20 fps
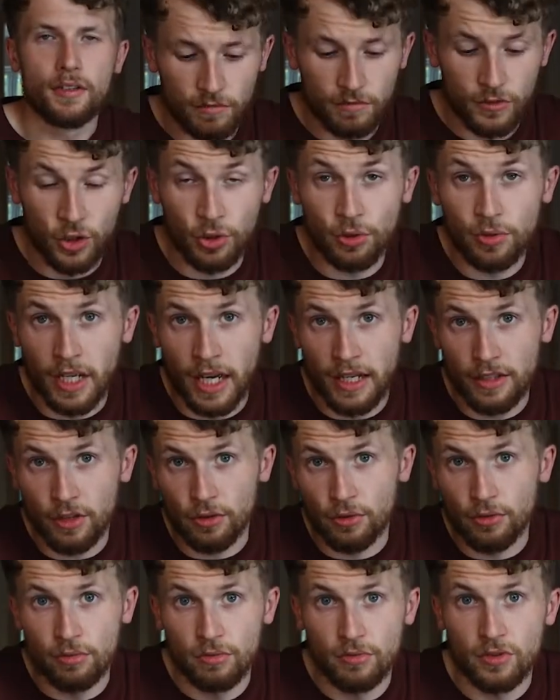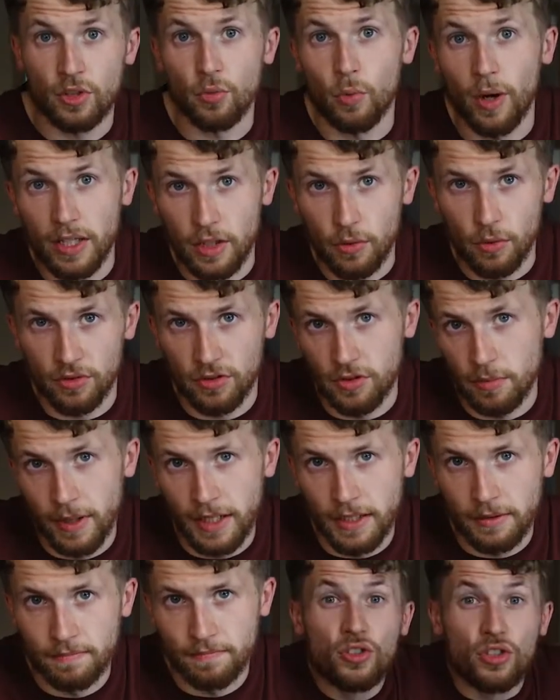to get you to where you want to
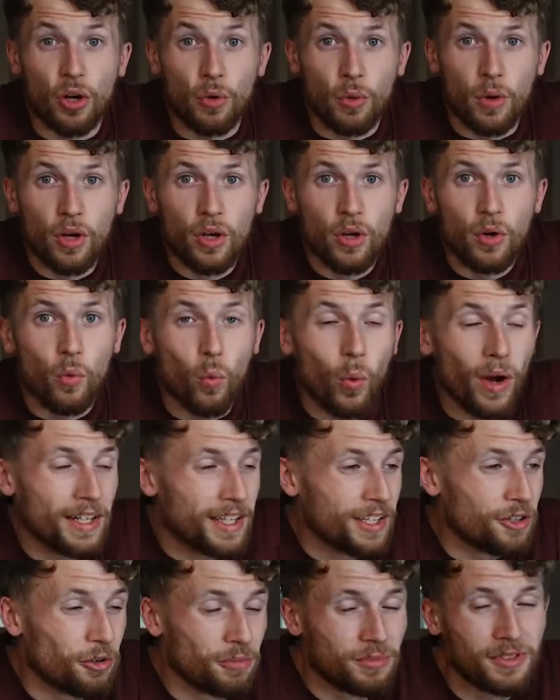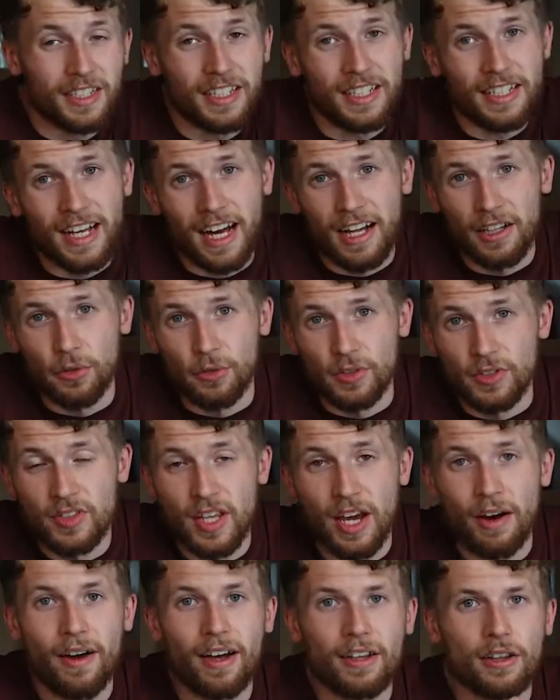be? So when it comes to your calories,
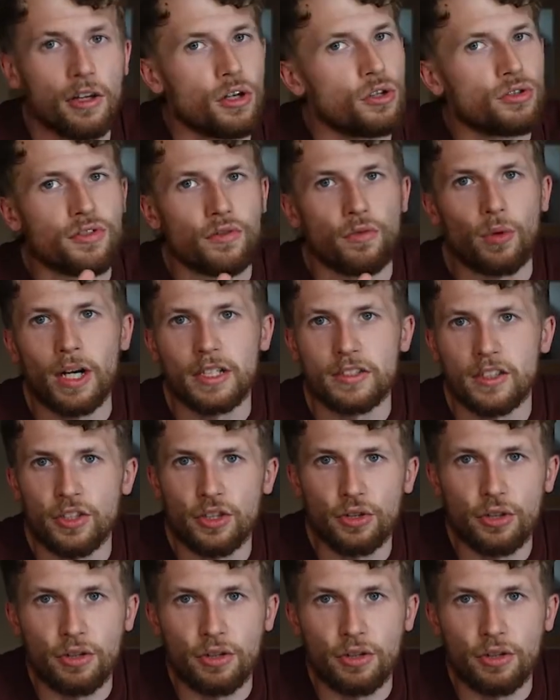there are loads of ways that you